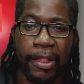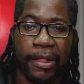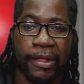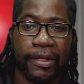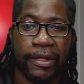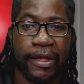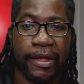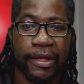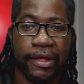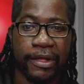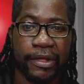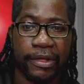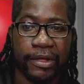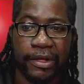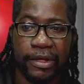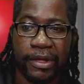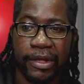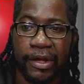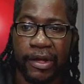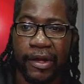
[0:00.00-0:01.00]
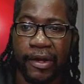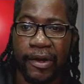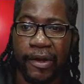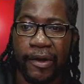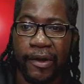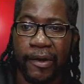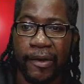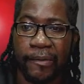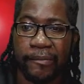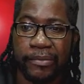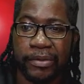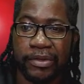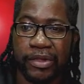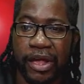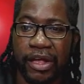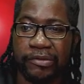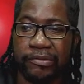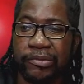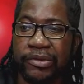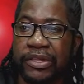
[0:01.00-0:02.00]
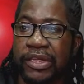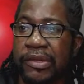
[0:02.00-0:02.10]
Yeah? The dashboard